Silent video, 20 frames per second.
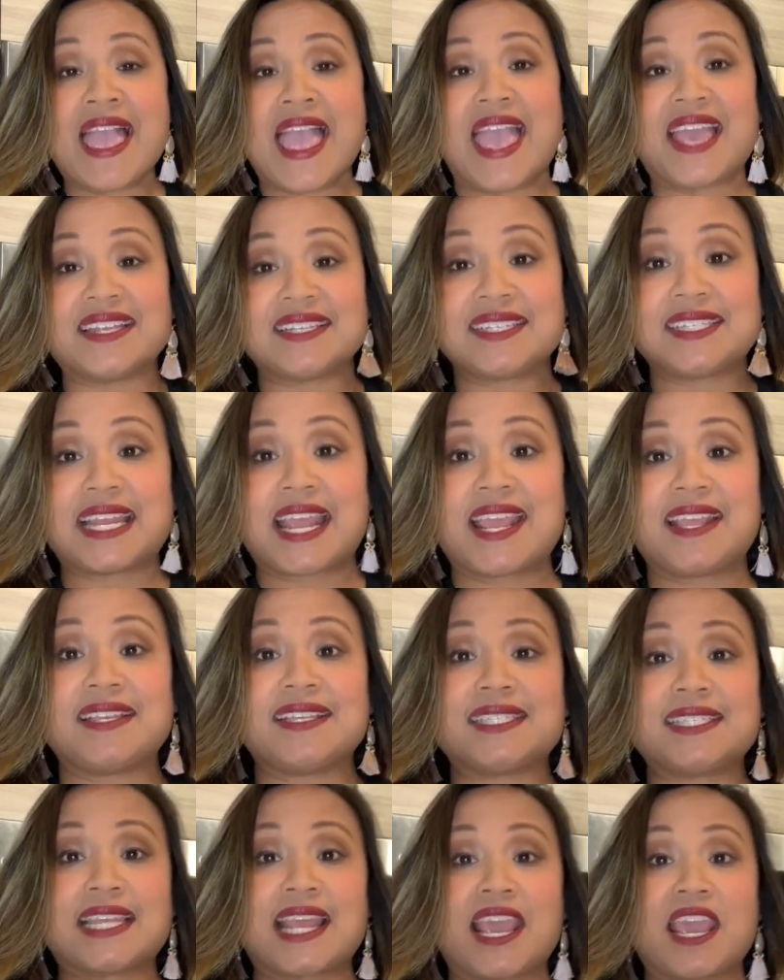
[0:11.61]
and staying
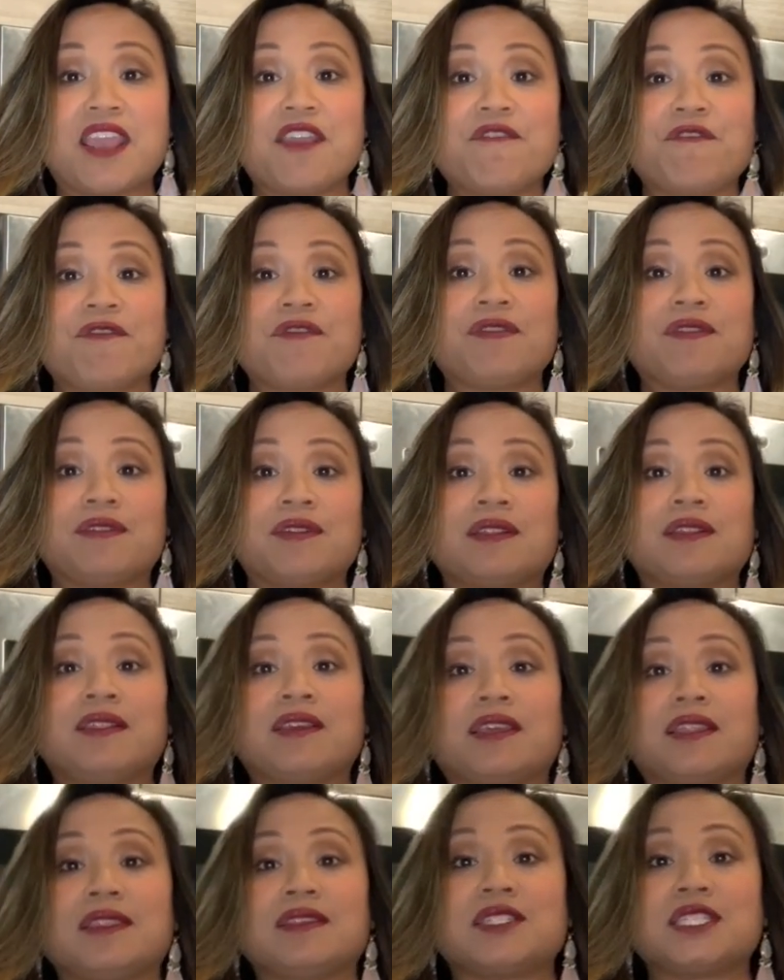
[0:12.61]
safe.
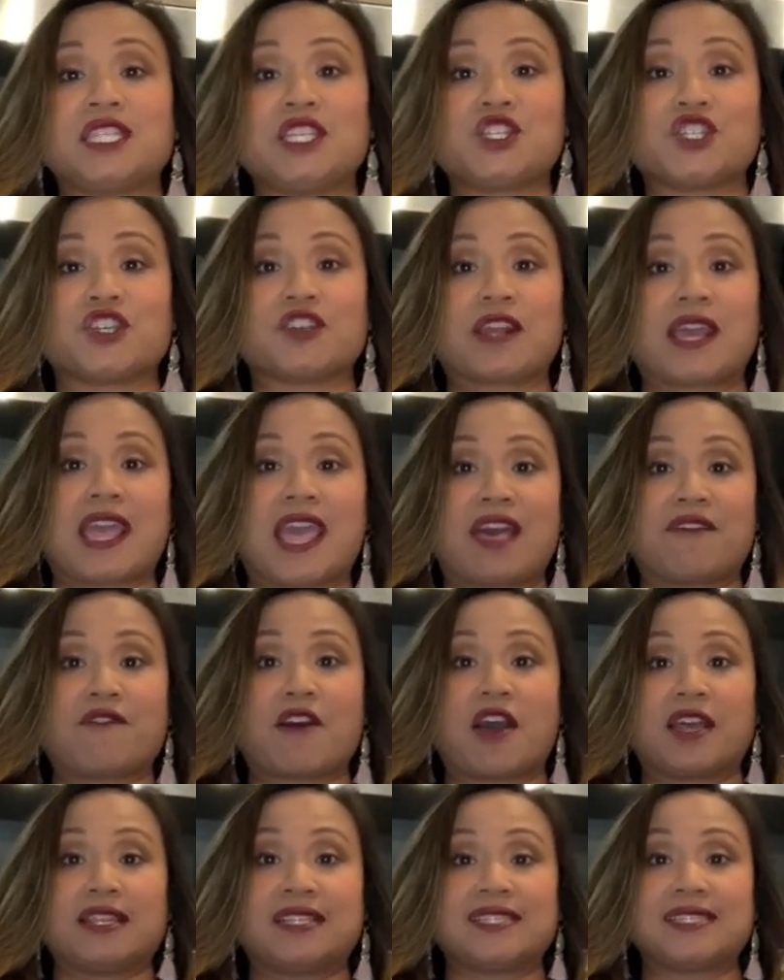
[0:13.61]
Look at this t-shirt I have
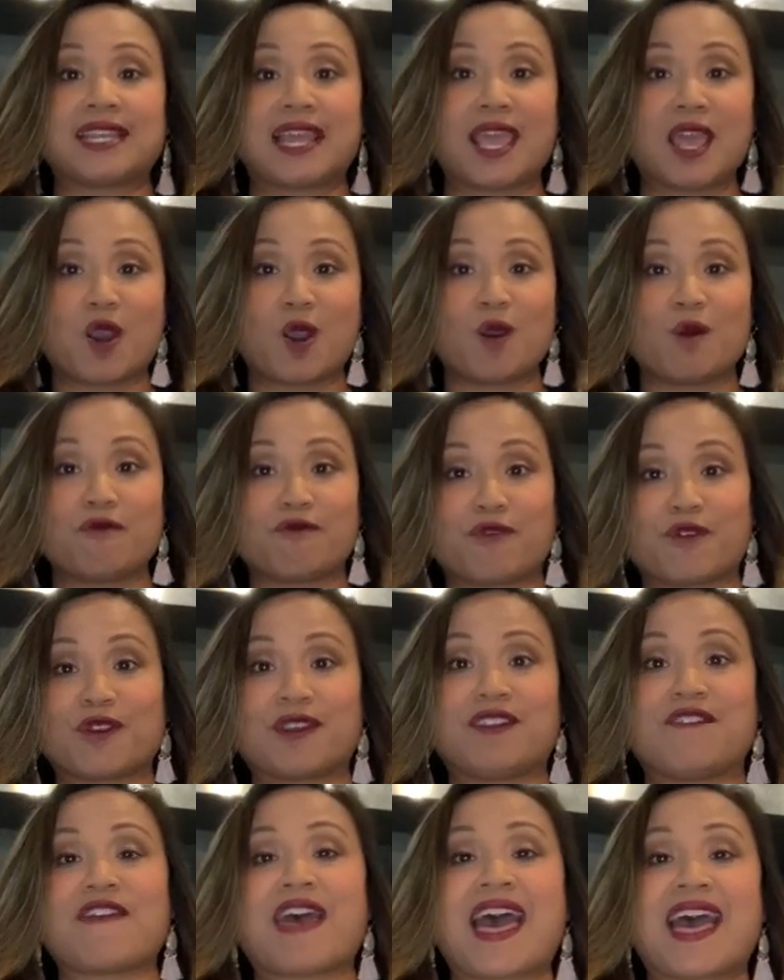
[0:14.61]
on, Stay Home for
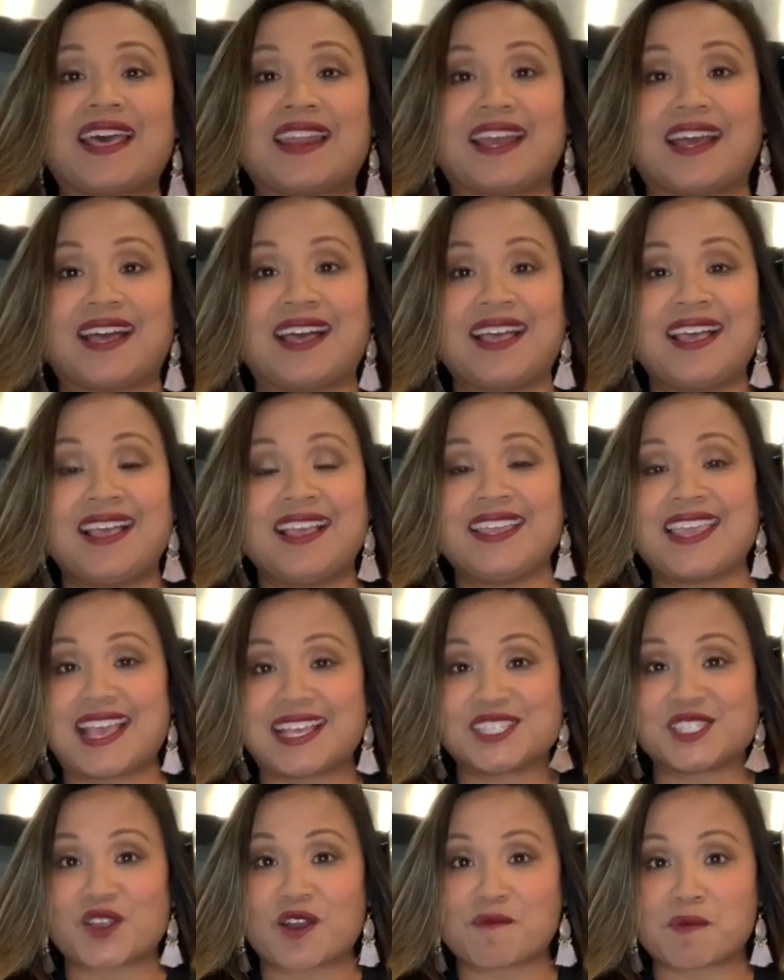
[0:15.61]
Nevada. Yeah,
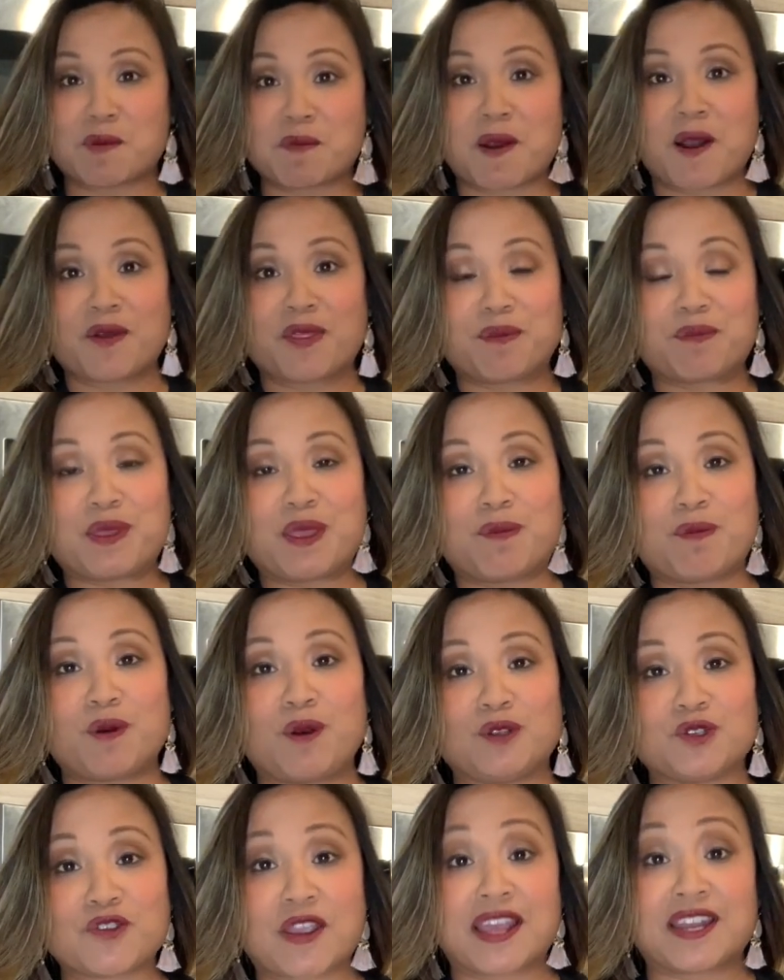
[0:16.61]
so I'm among the
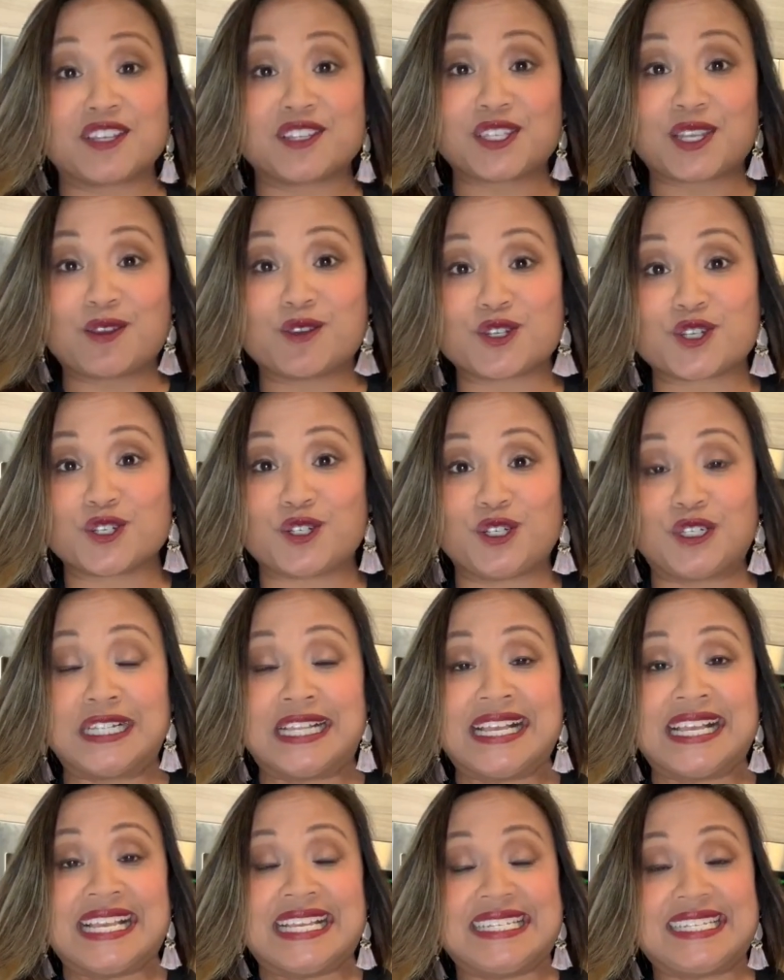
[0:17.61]
people trying to social
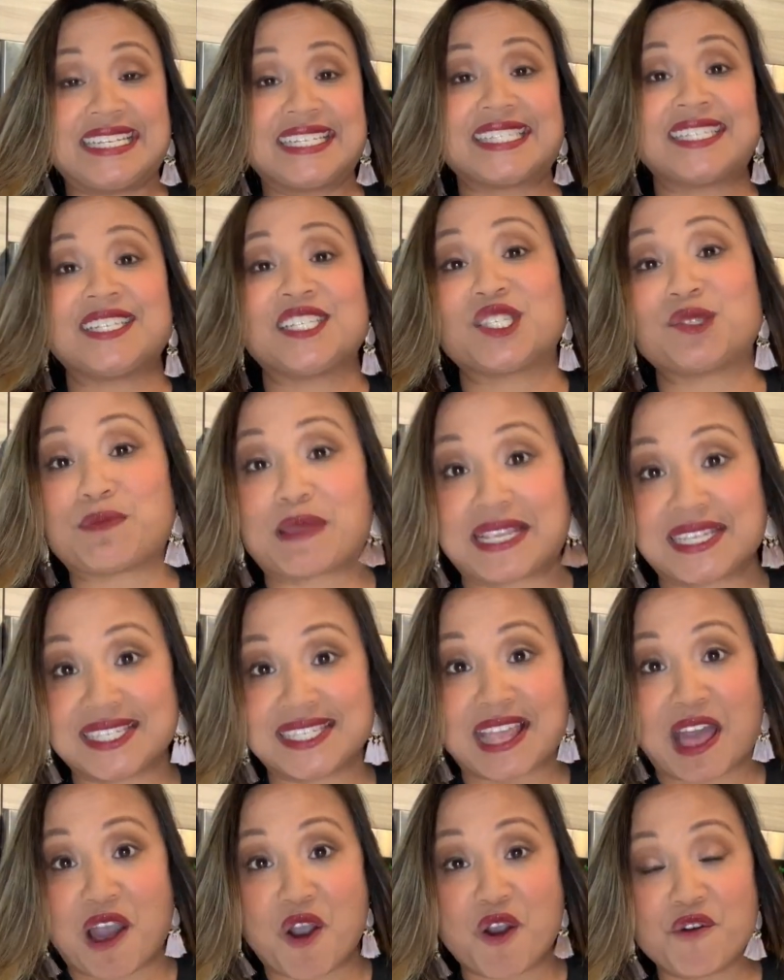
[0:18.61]
distance
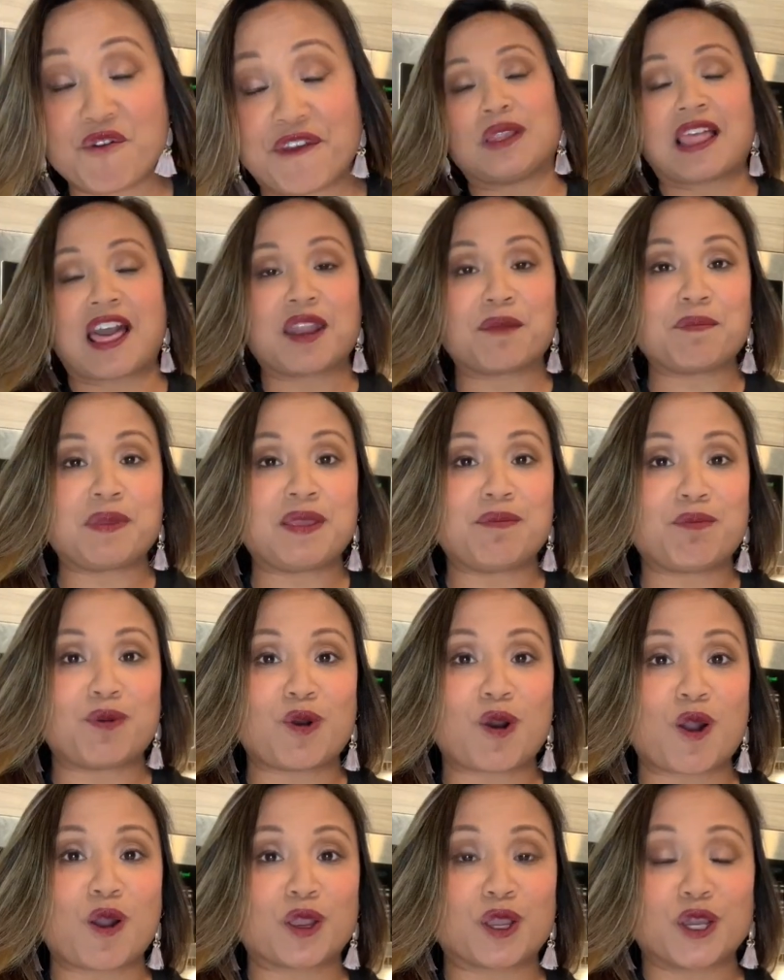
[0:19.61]
myself. A lot of people
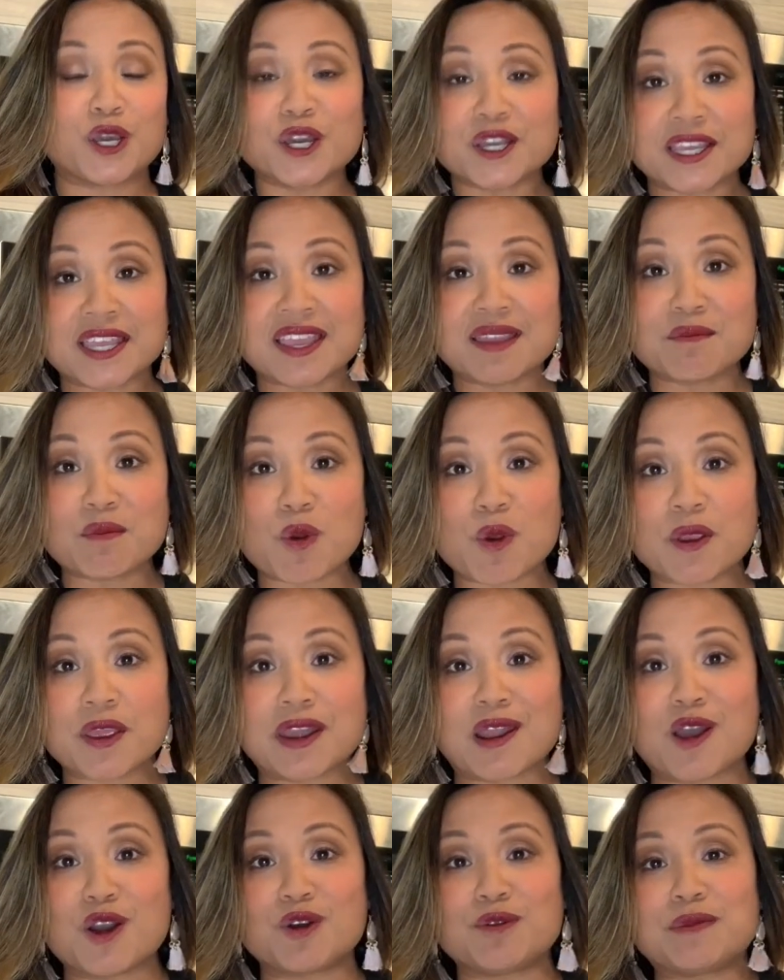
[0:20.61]
are cooking more
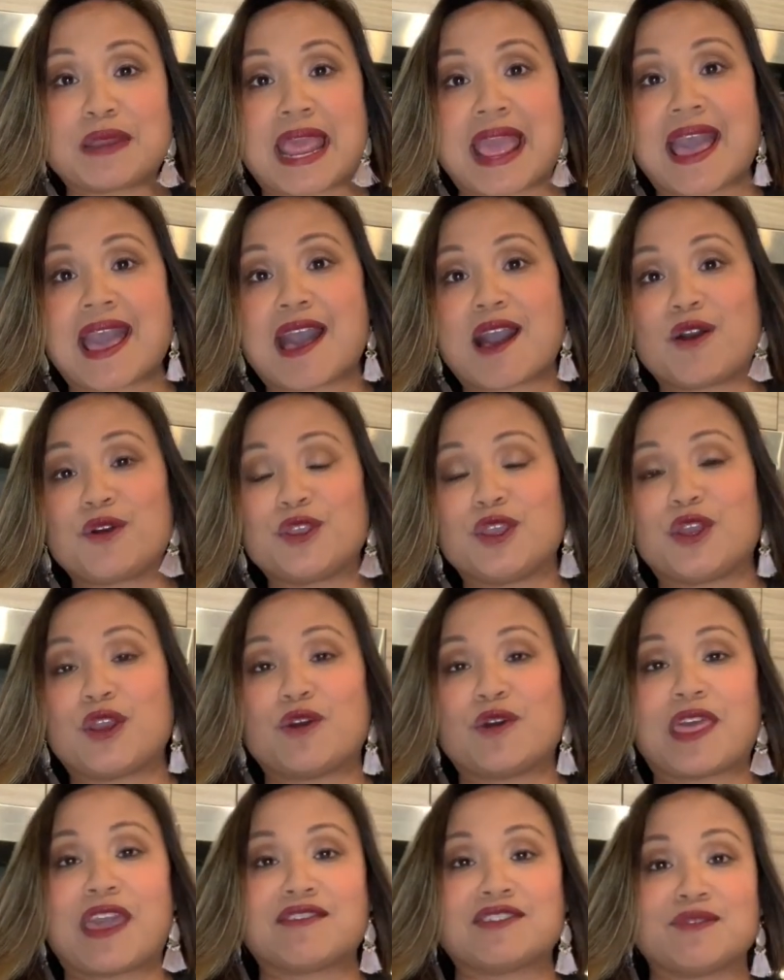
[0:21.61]
at home now. You
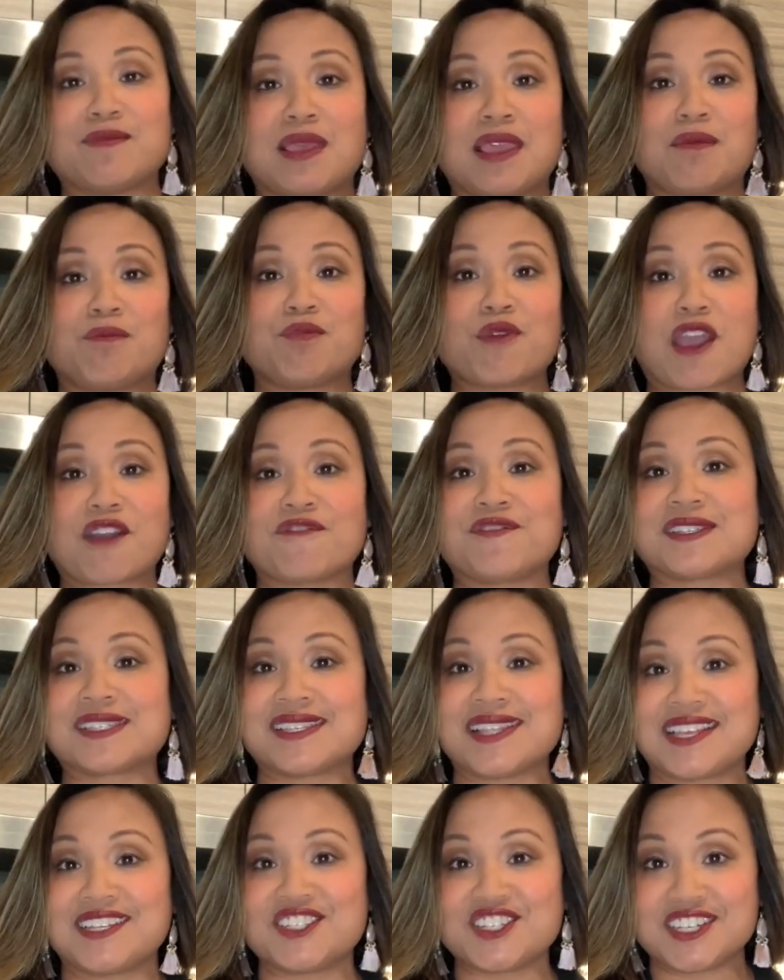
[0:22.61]
know, they have to make breakfast,
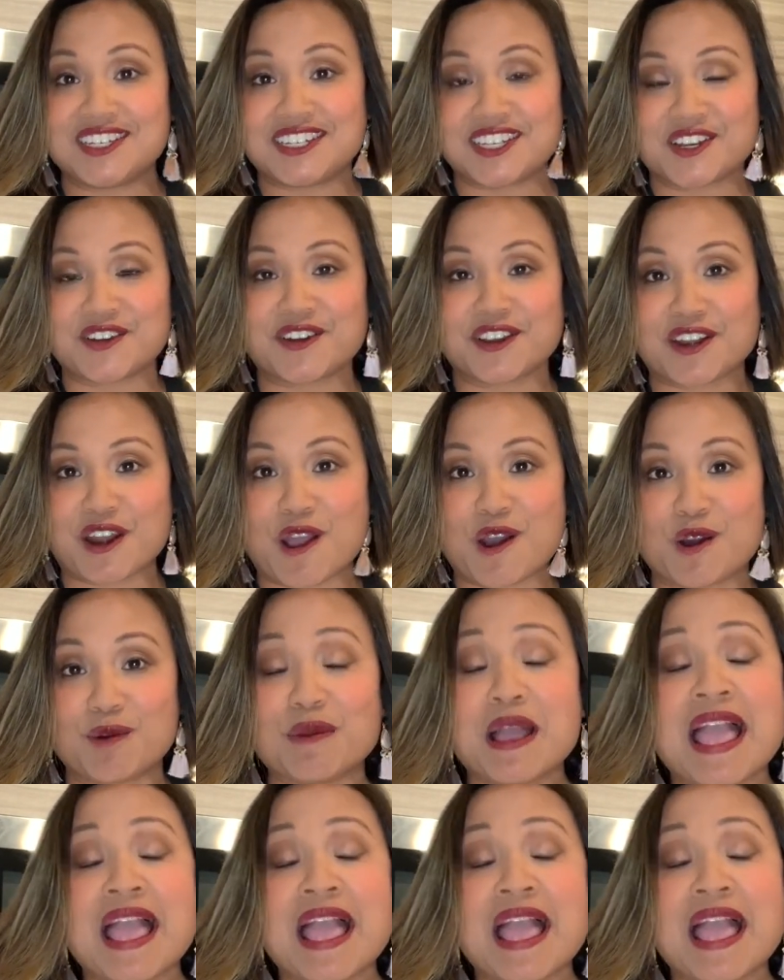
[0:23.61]
lunch, and dinner at home.